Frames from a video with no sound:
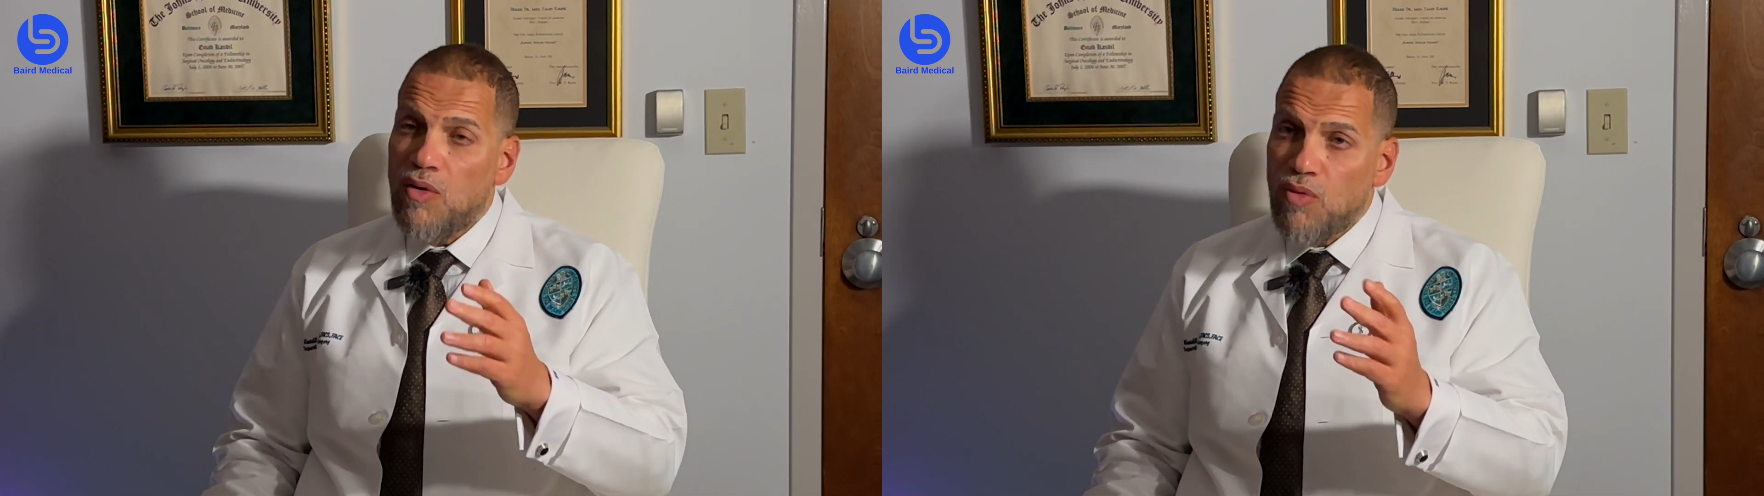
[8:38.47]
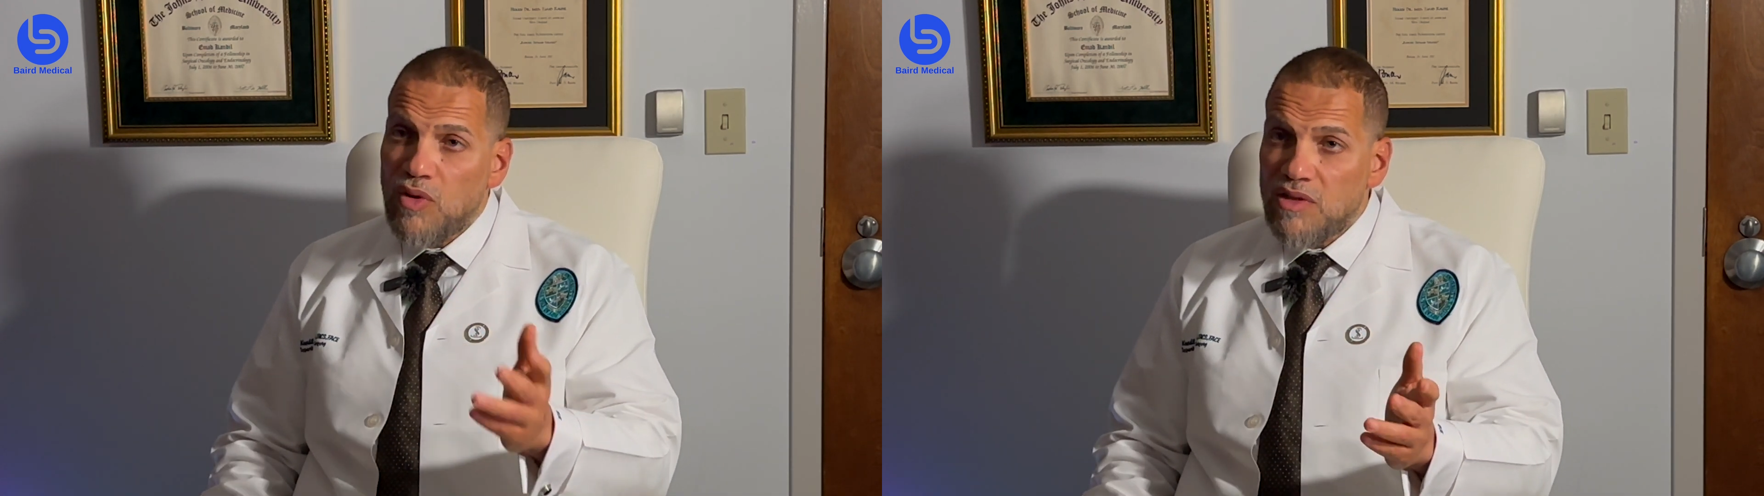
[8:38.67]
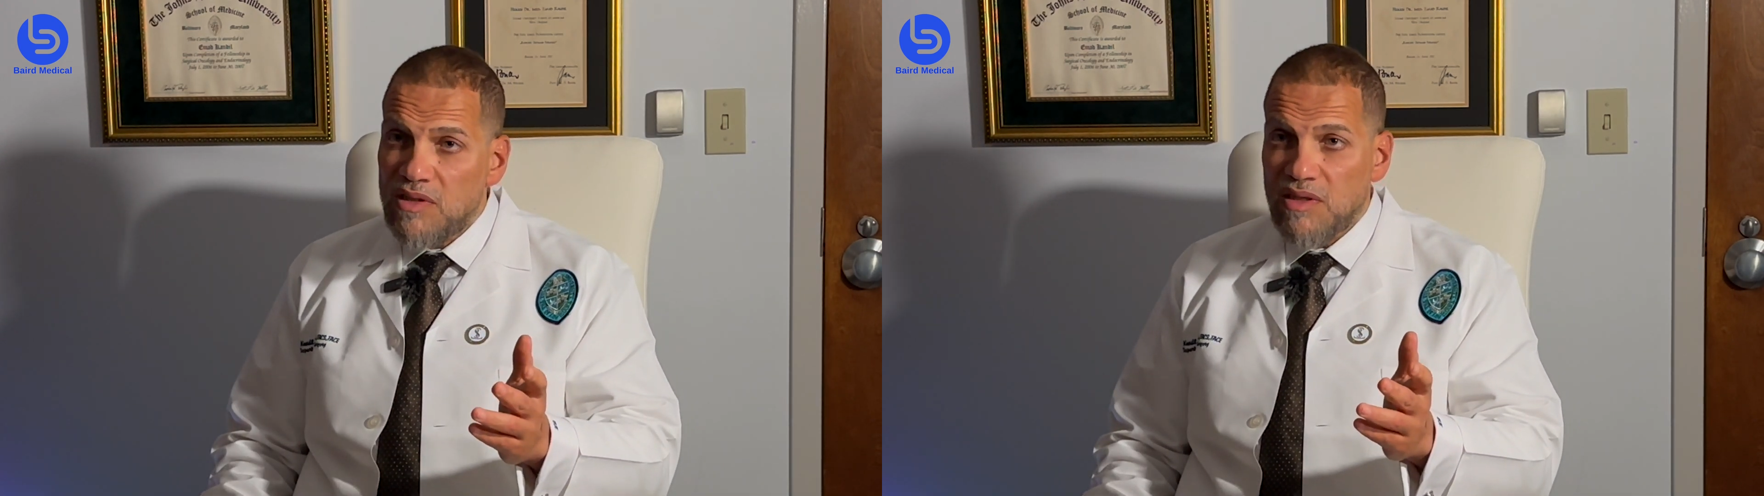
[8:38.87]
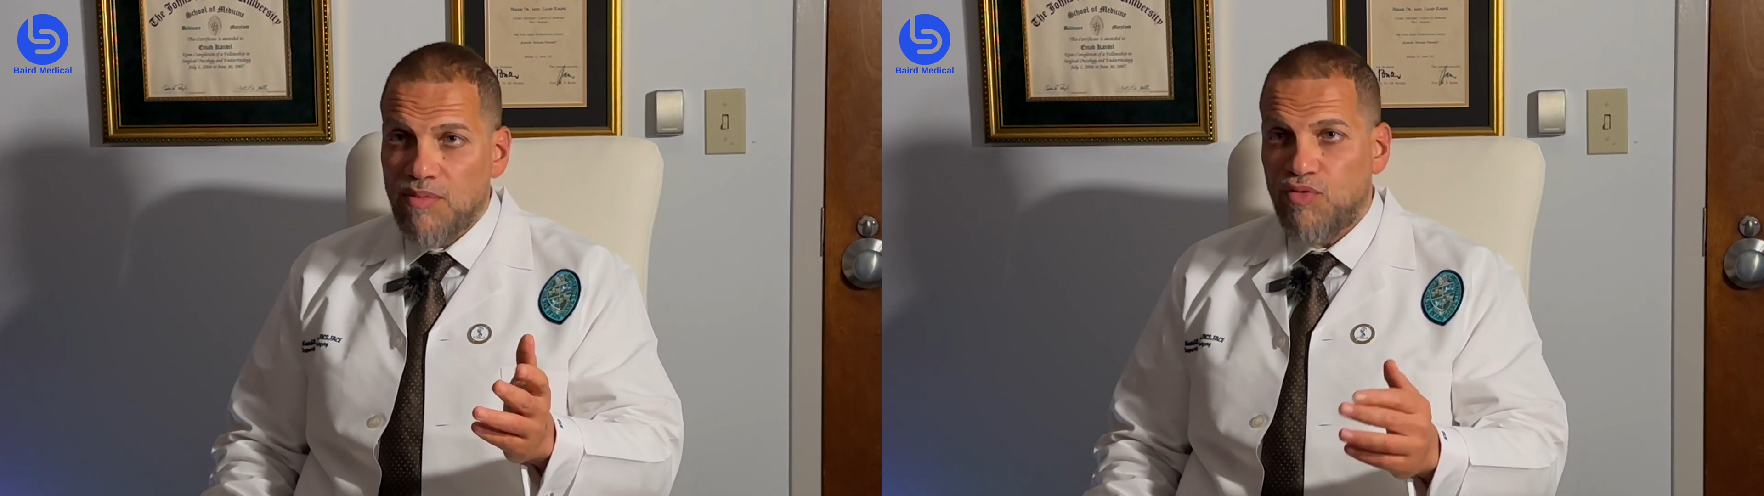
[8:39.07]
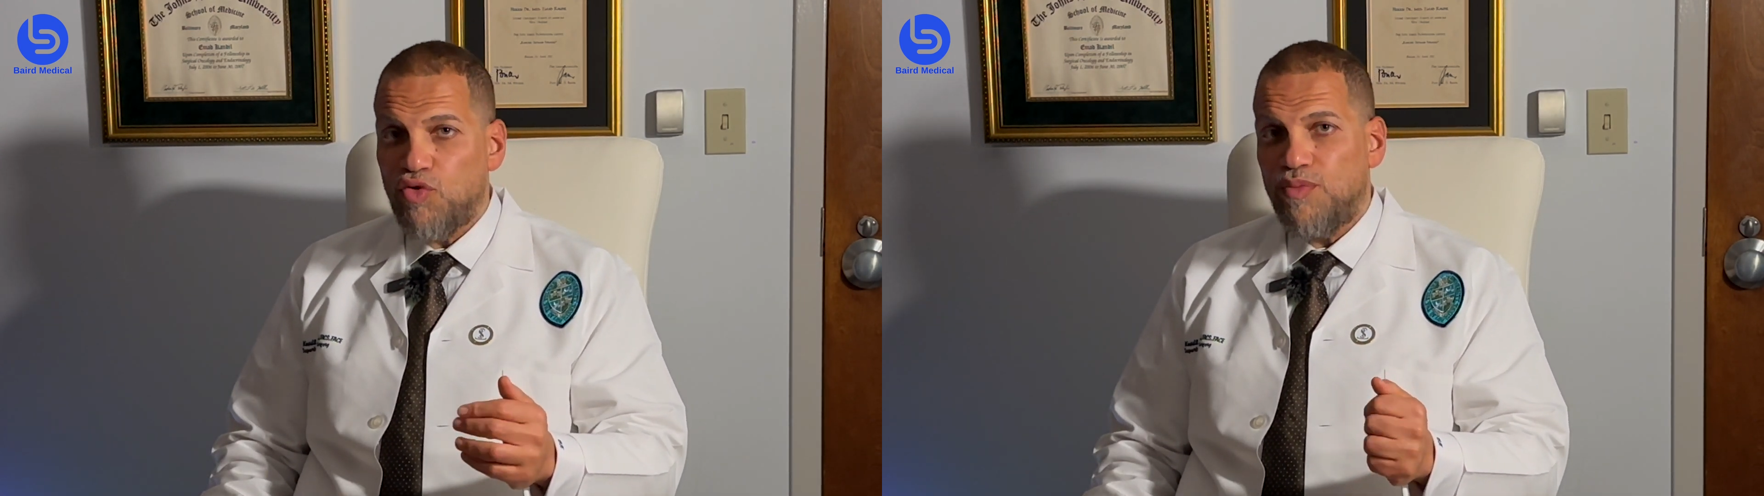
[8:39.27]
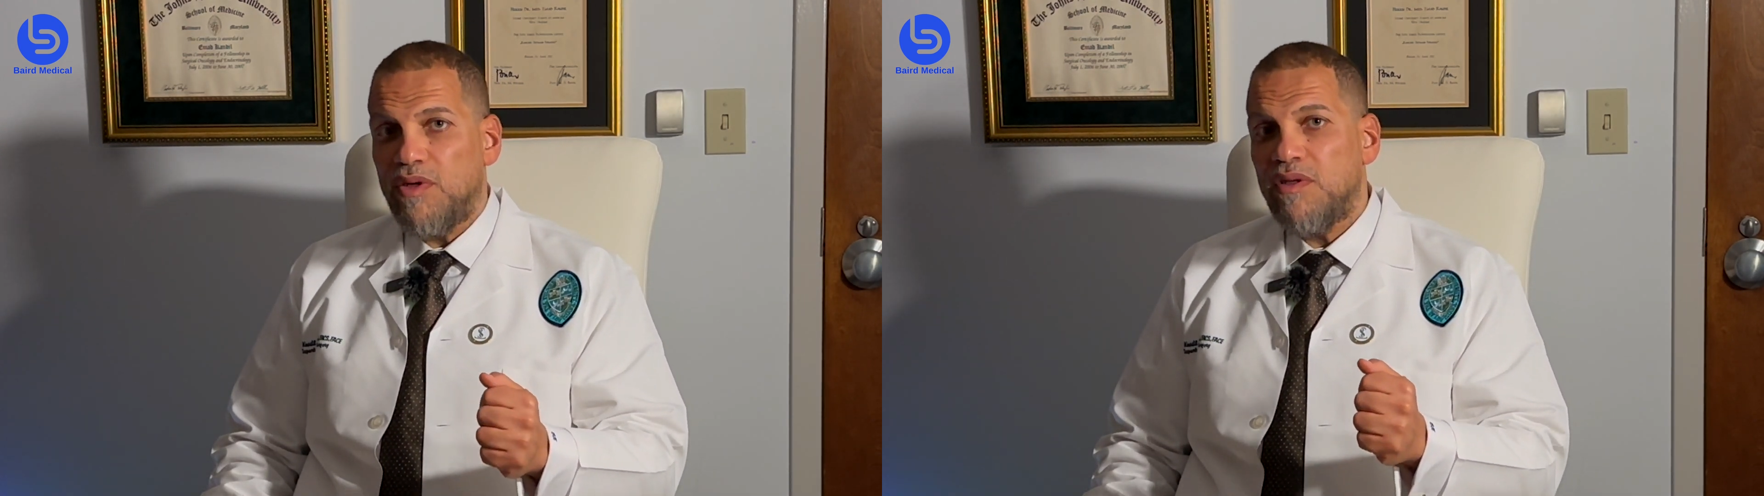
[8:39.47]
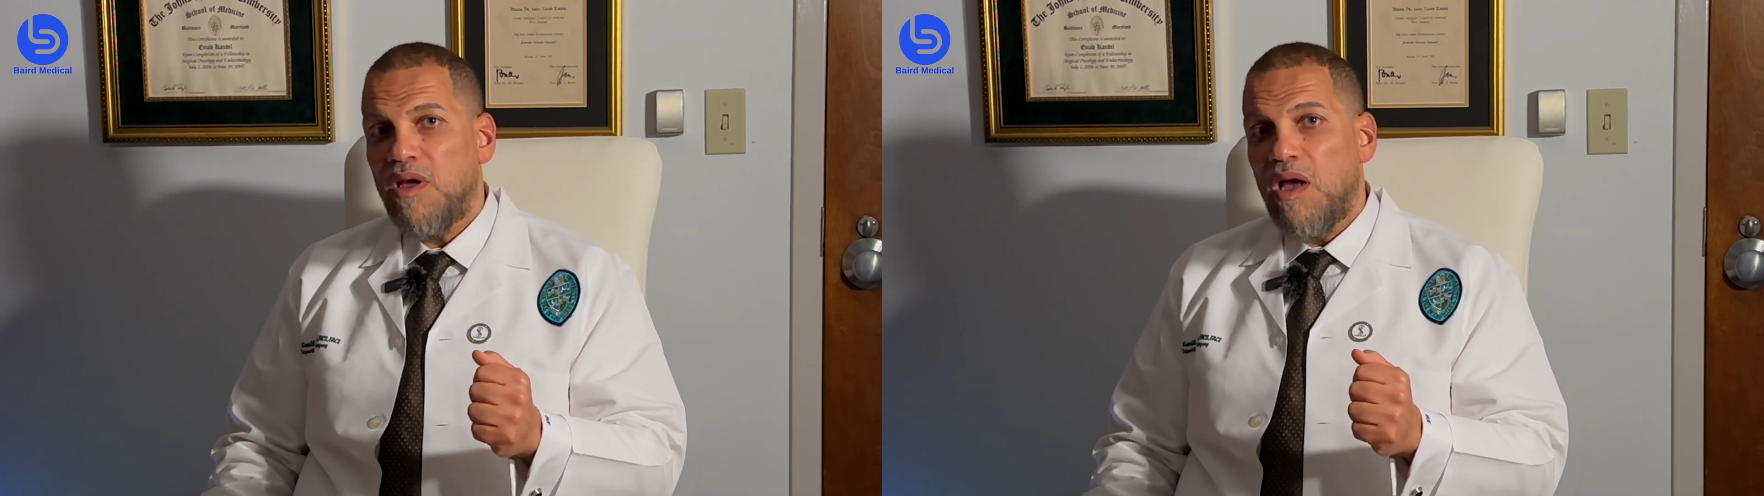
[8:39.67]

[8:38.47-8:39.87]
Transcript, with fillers: which is appropriate.